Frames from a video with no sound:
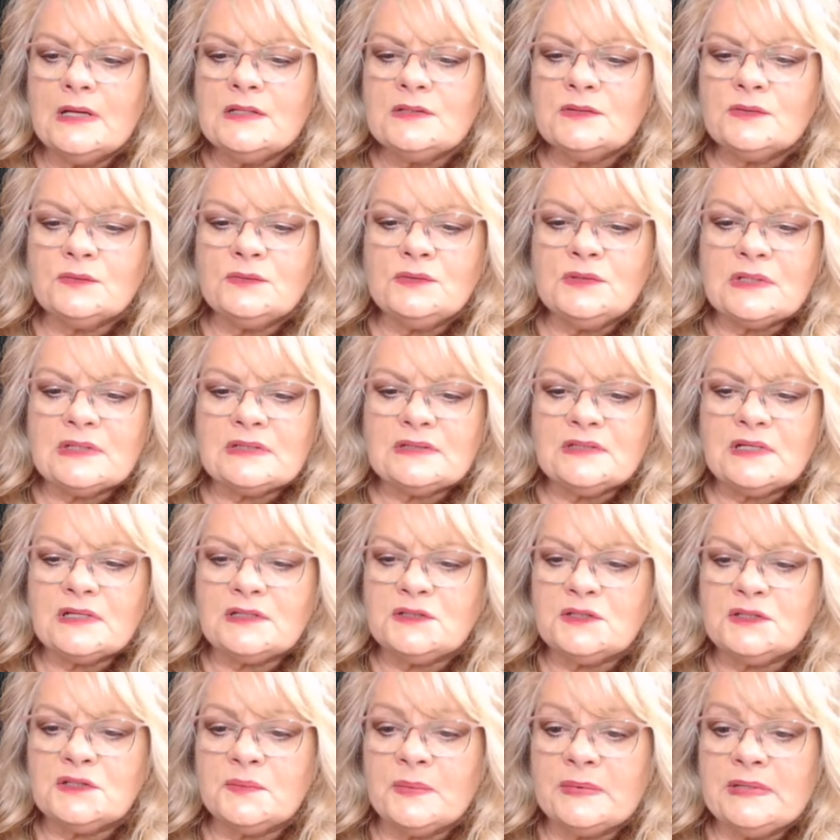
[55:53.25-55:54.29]
So
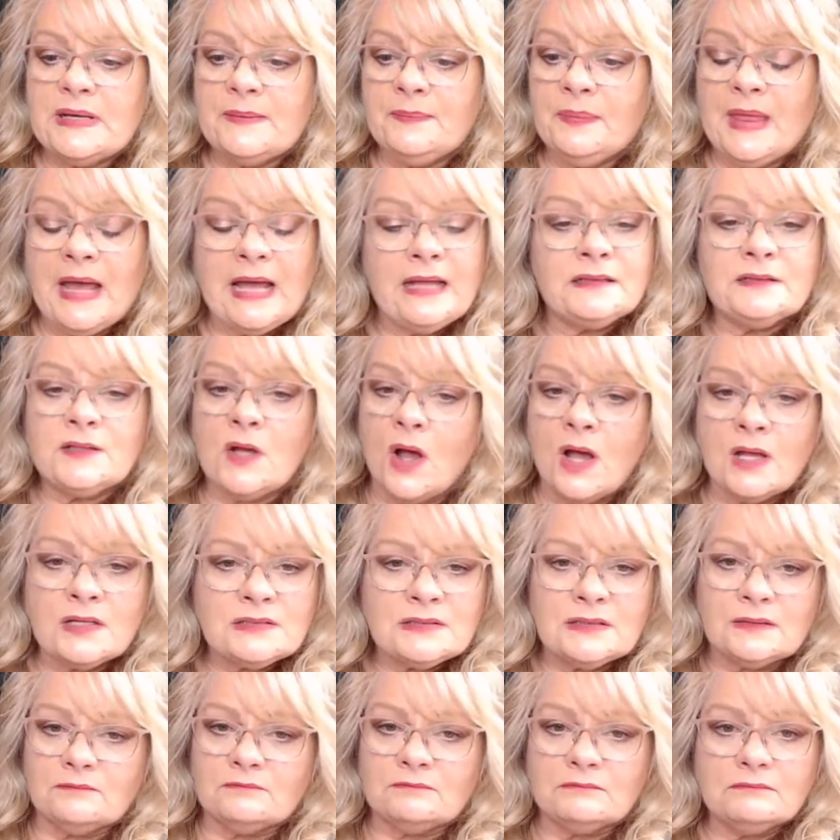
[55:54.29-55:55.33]
that's just my jam. That's
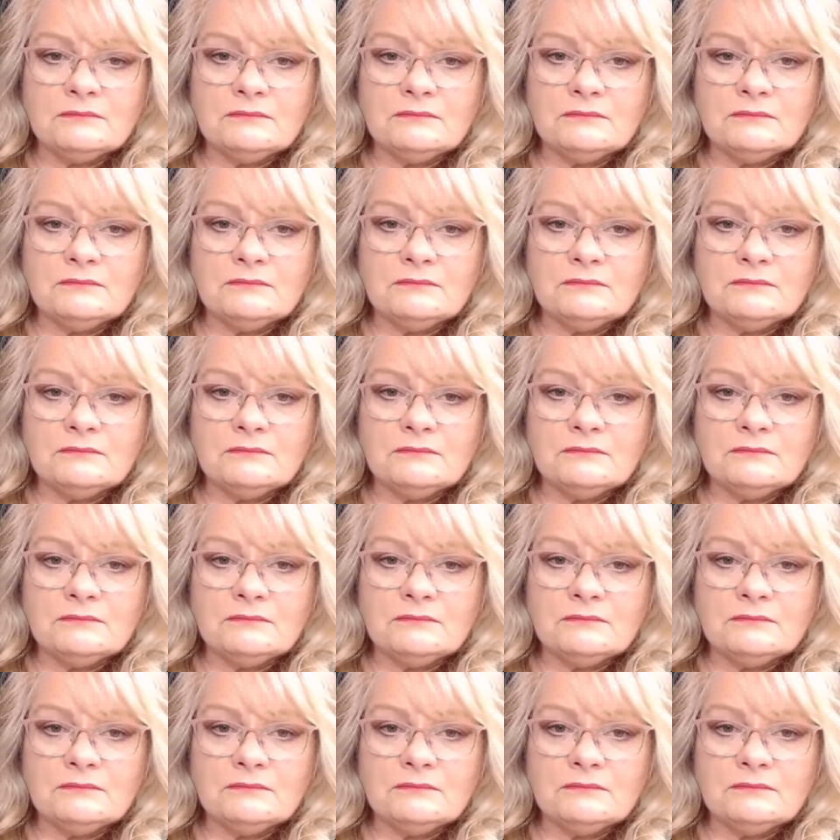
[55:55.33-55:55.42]
awesome.